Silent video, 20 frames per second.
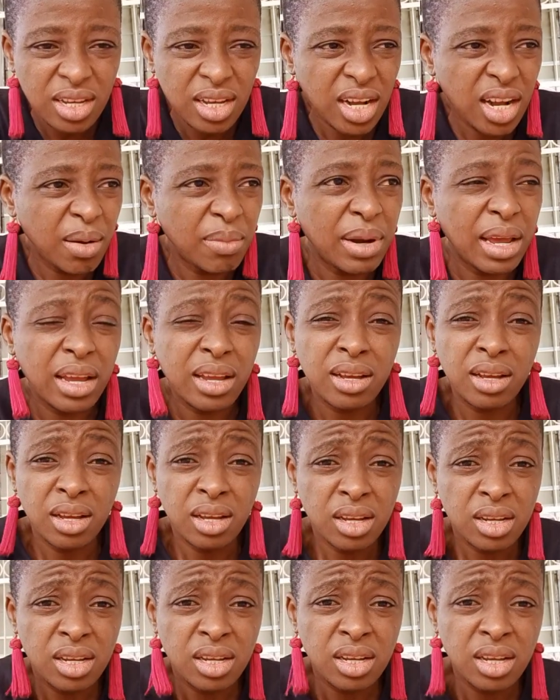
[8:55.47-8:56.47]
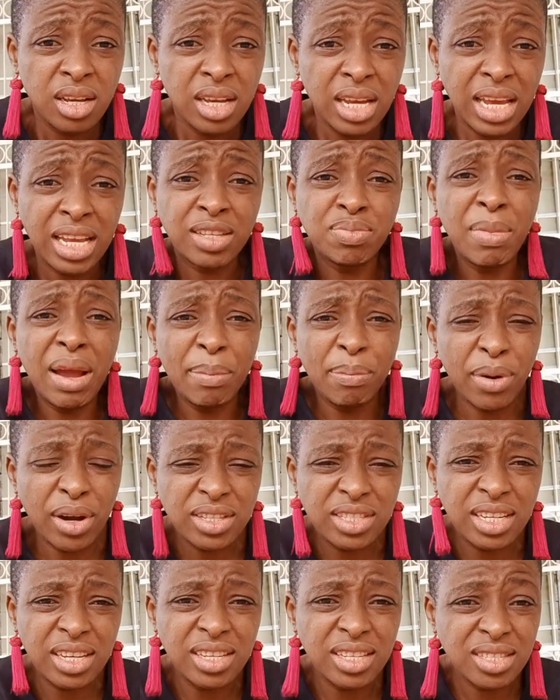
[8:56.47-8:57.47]
I'm like, it's my
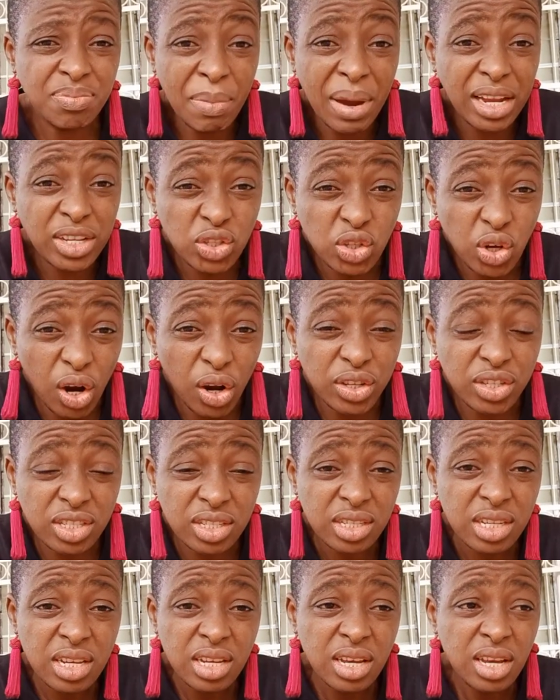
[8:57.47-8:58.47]
body, it's my choice.